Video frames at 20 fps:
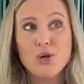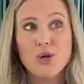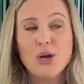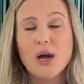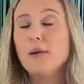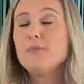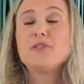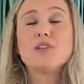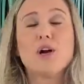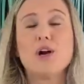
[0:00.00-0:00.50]

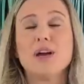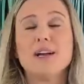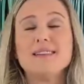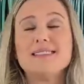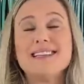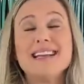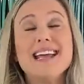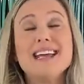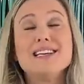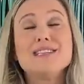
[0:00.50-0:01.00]
I'm sorry,
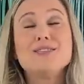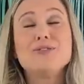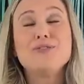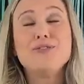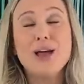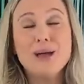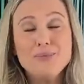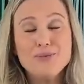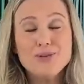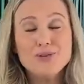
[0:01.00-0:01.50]
today is
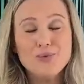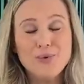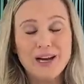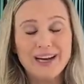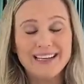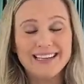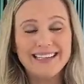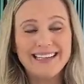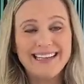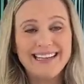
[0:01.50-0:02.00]

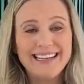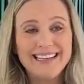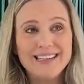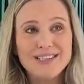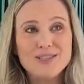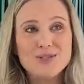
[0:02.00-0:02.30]
February